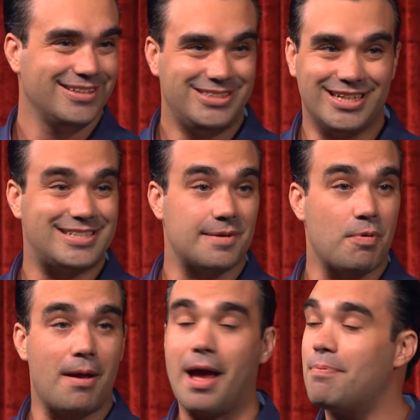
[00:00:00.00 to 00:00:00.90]
Just a
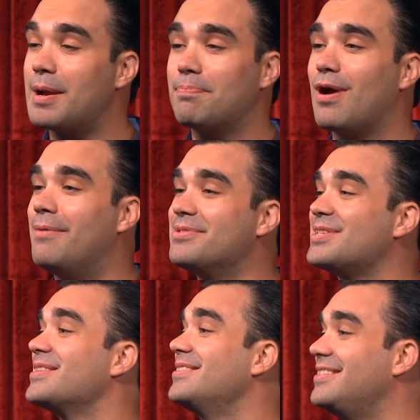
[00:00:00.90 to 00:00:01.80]
I break
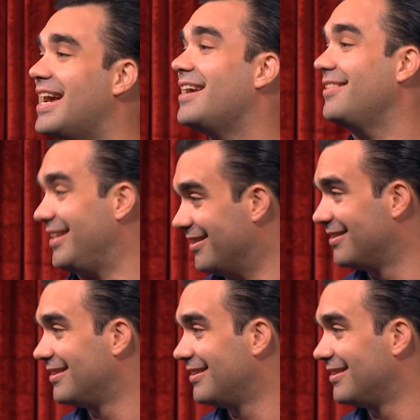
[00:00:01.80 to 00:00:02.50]
promises daily.